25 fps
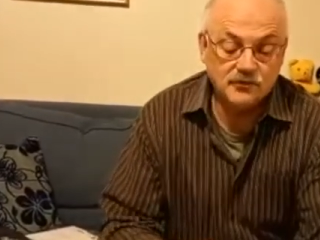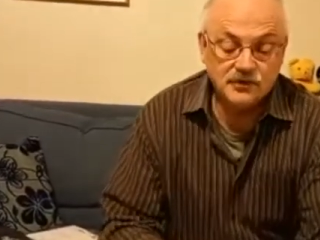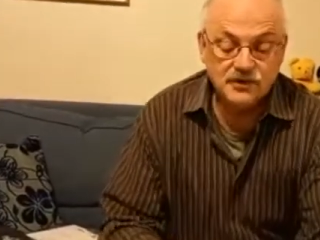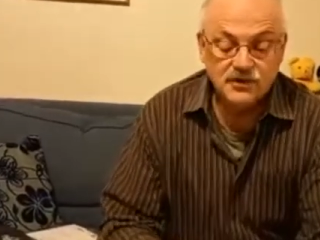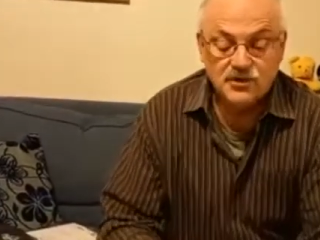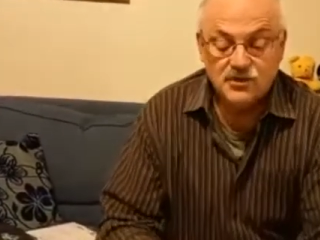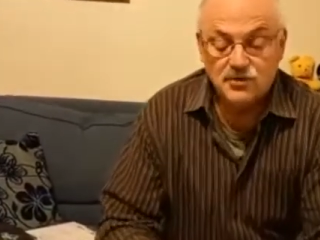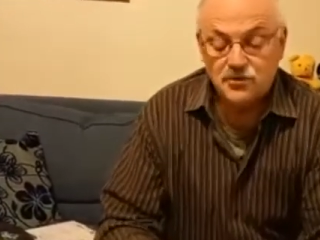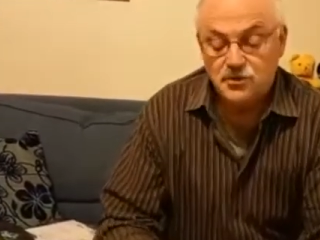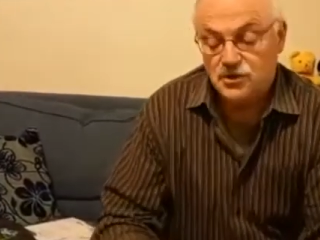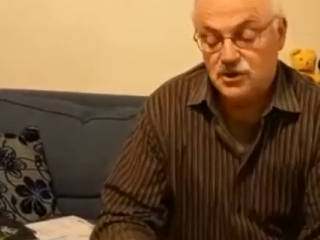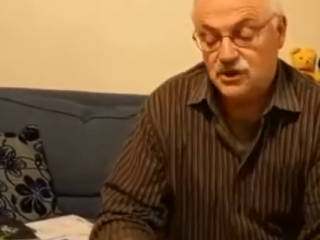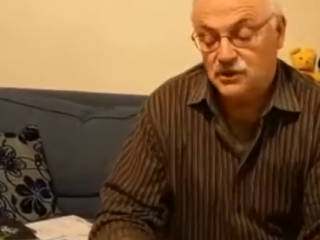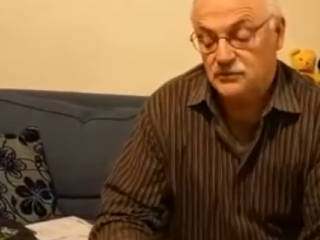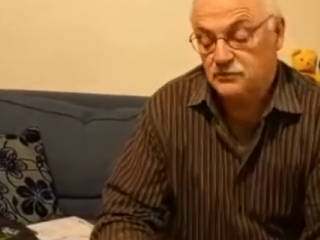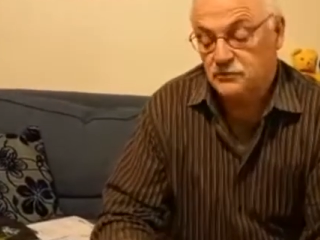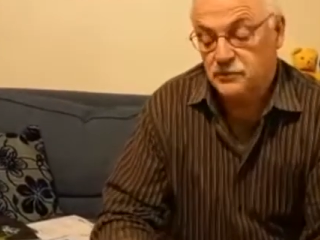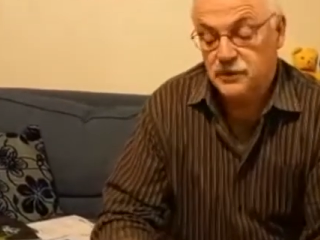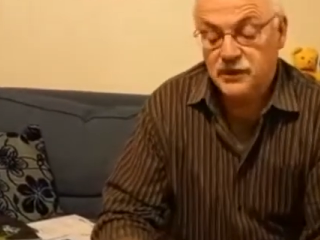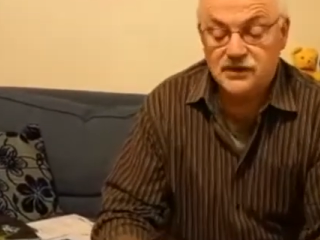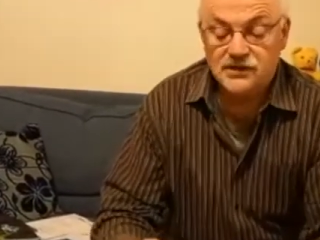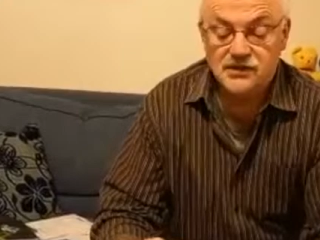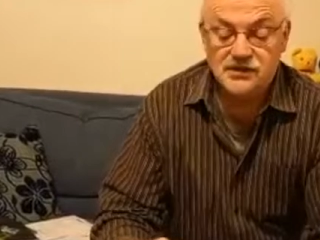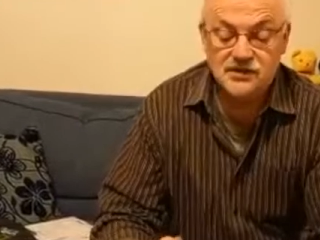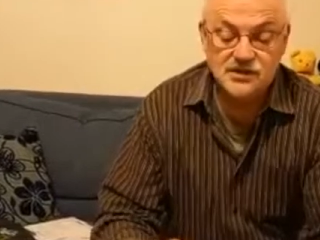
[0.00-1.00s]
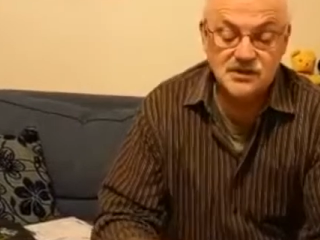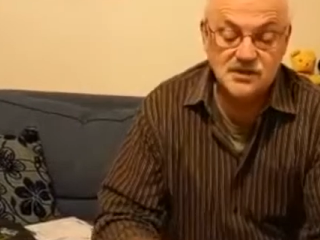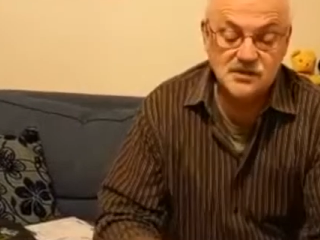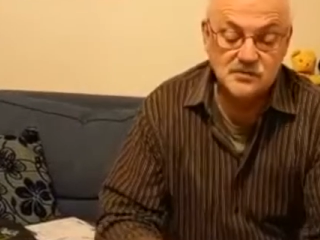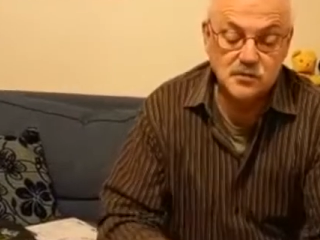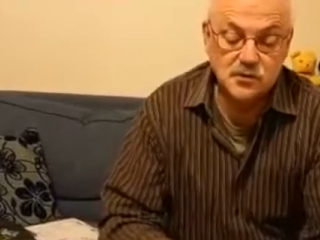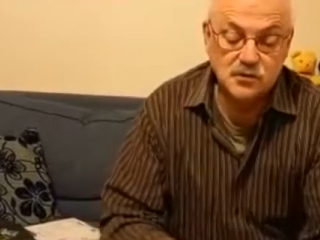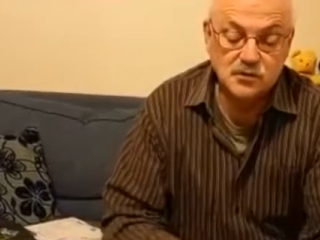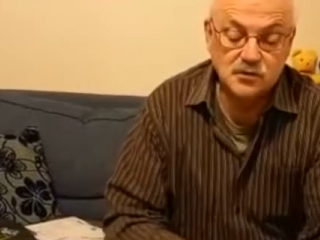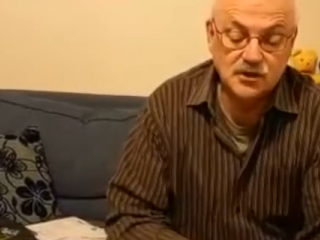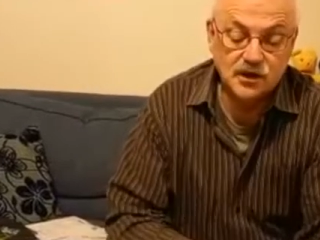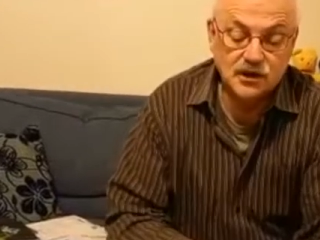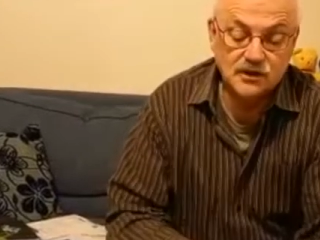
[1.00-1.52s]
Eugene Peterson's
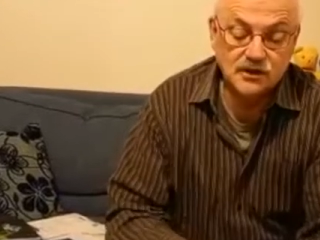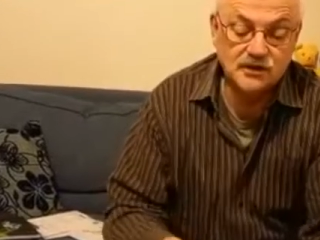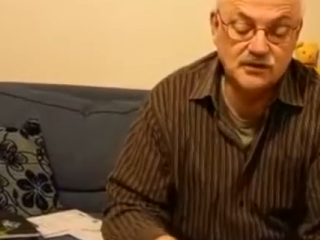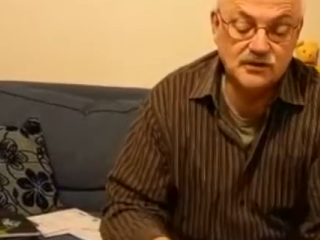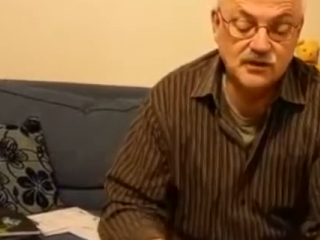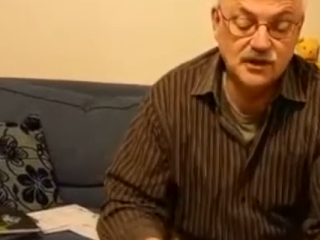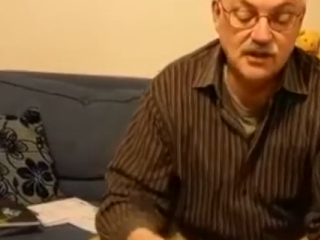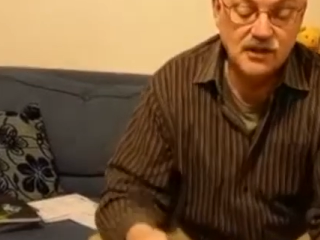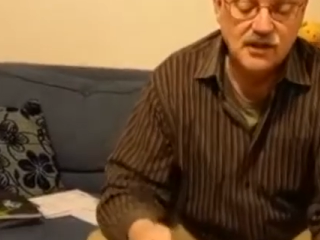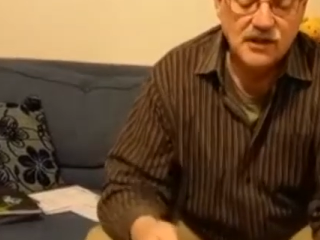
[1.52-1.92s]
book, done in the,